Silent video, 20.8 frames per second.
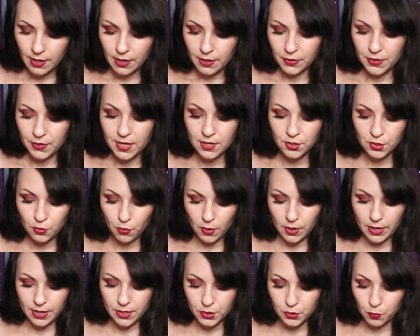These
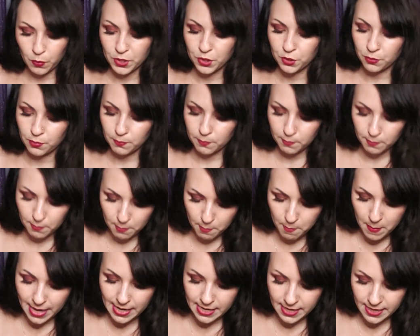stories, which
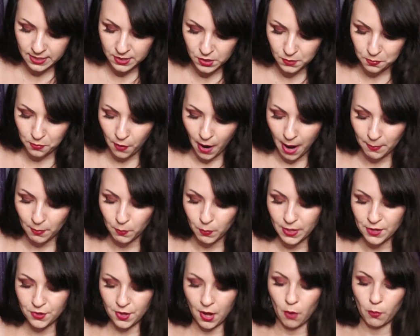many kids
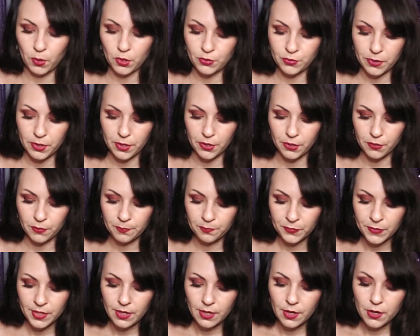probably thought were true,
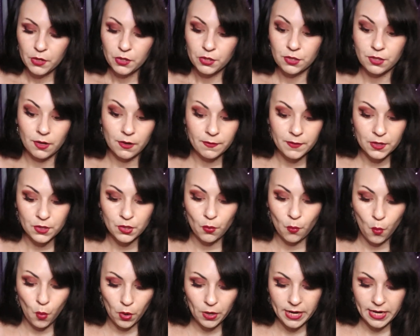served as a
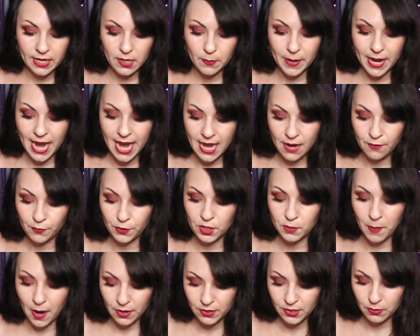warning to behave
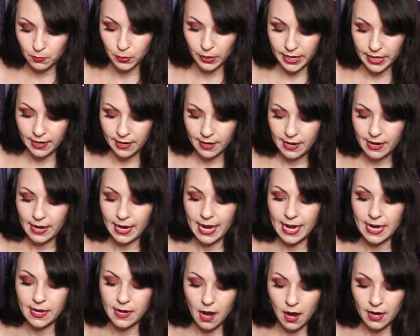responsibly
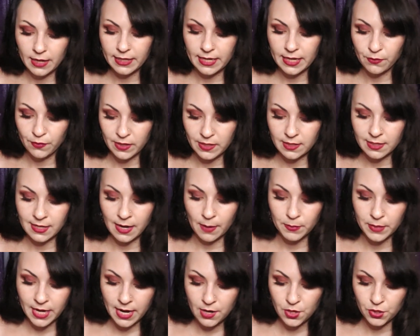and not give in to
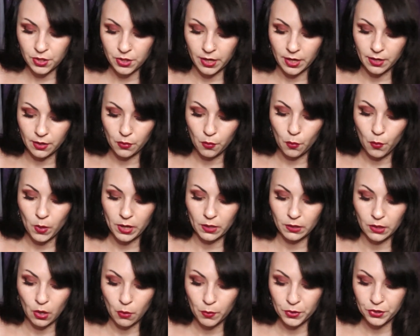temptation when
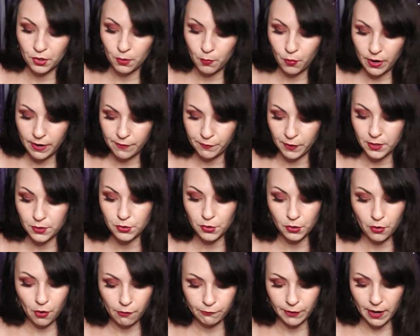alone with their boyfriends or
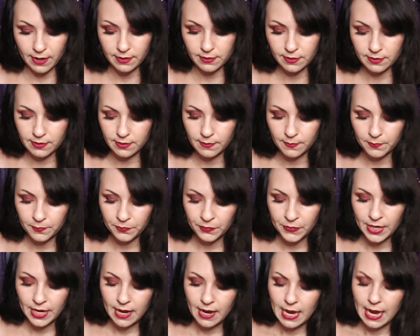girlfriends.
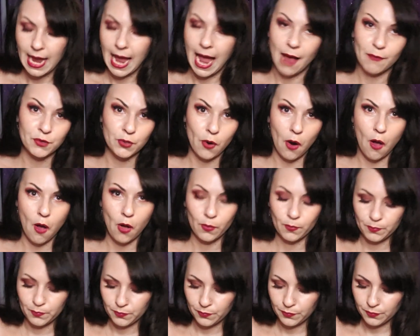After
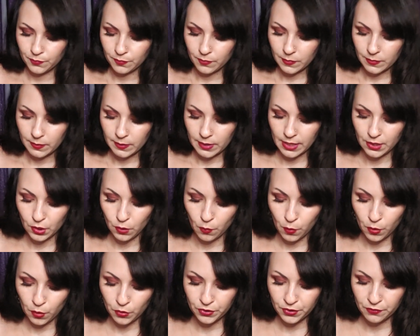all, in the
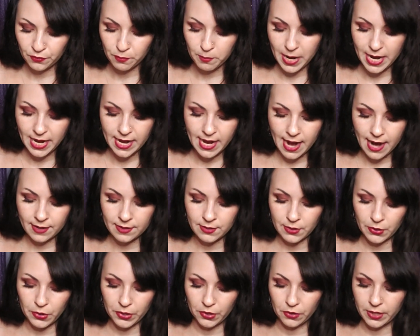world of maniac
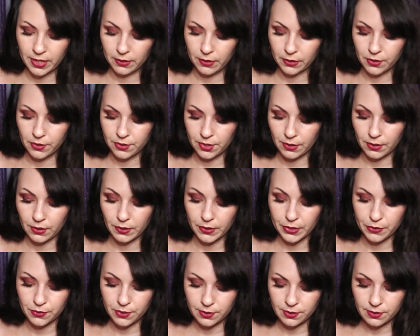serial killers on the
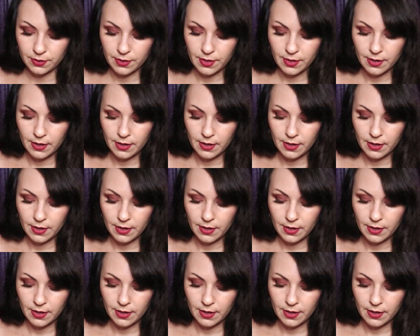loose,